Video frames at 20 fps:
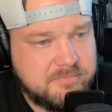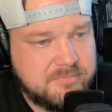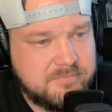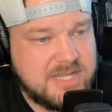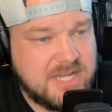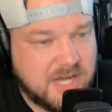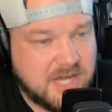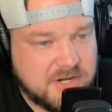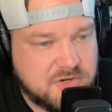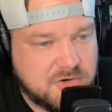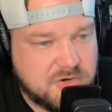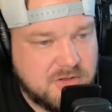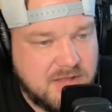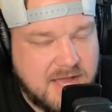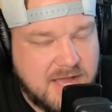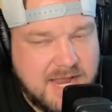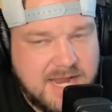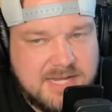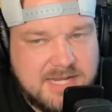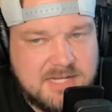The
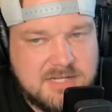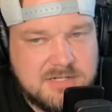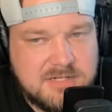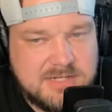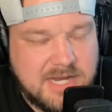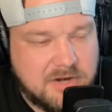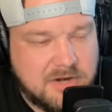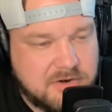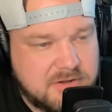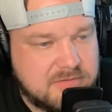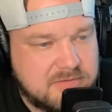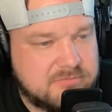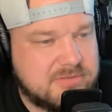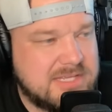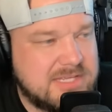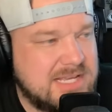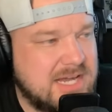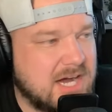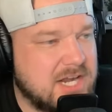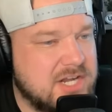underlying narrative,
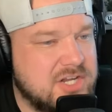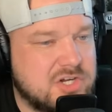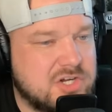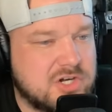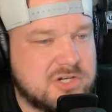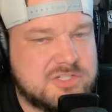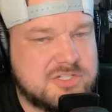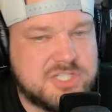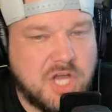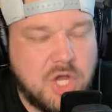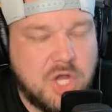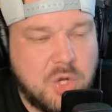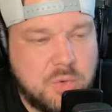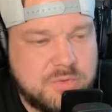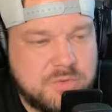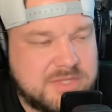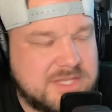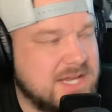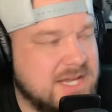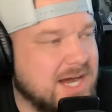the
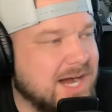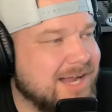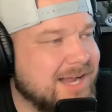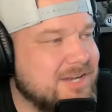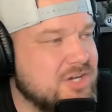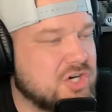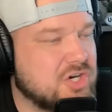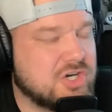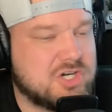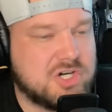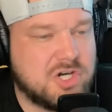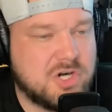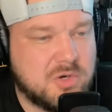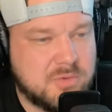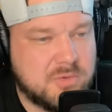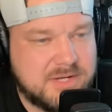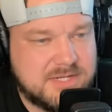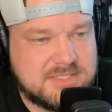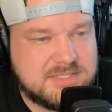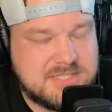undertone, the
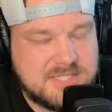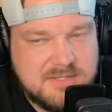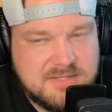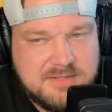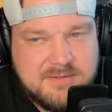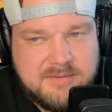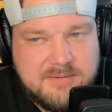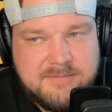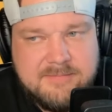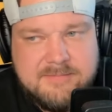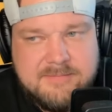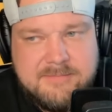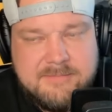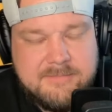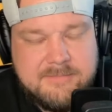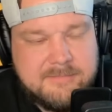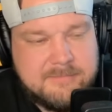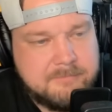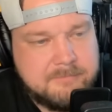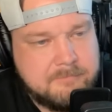undercurrent
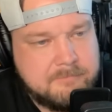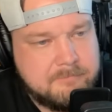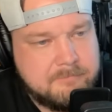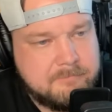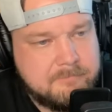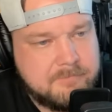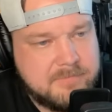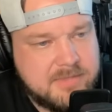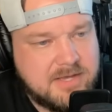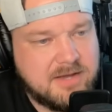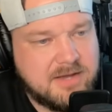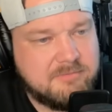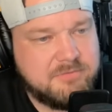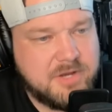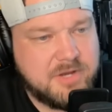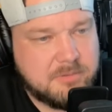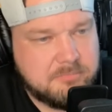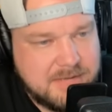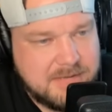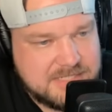of
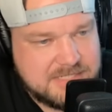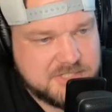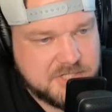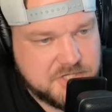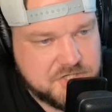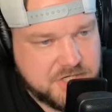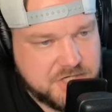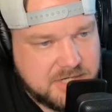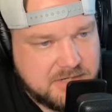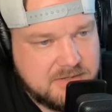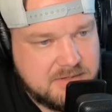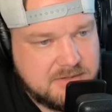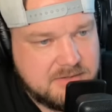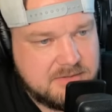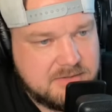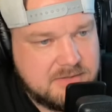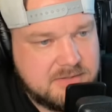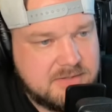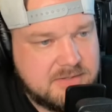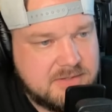their messaging
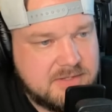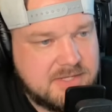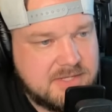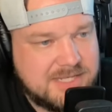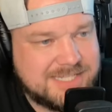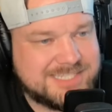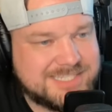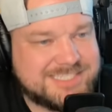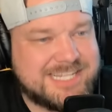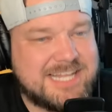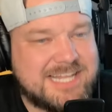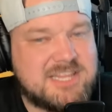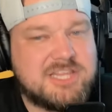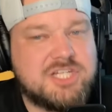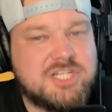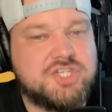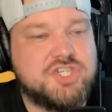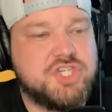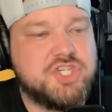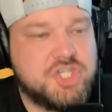is that
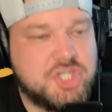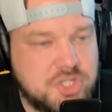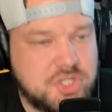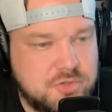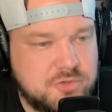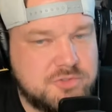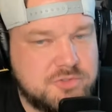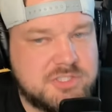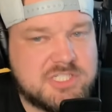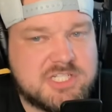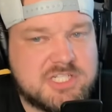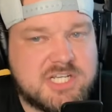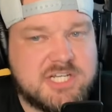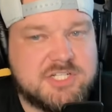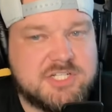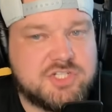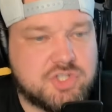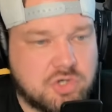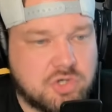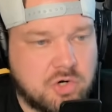the Jews
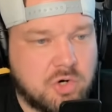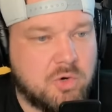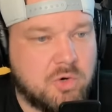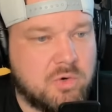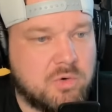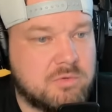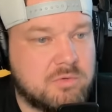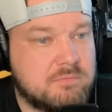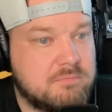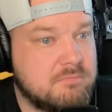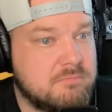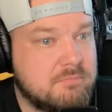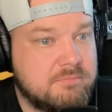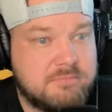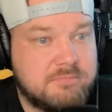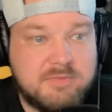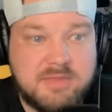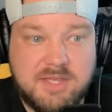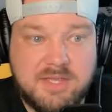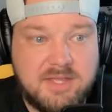control
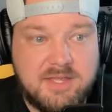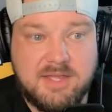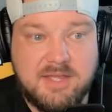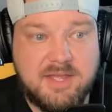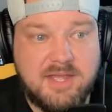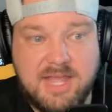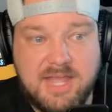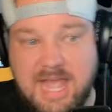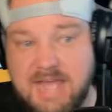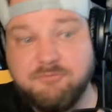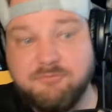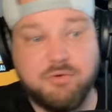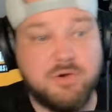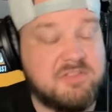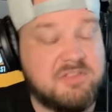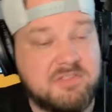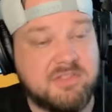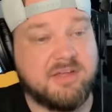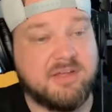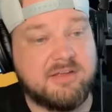
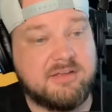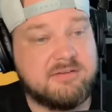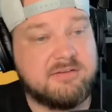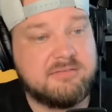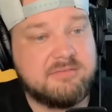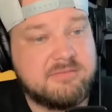everything.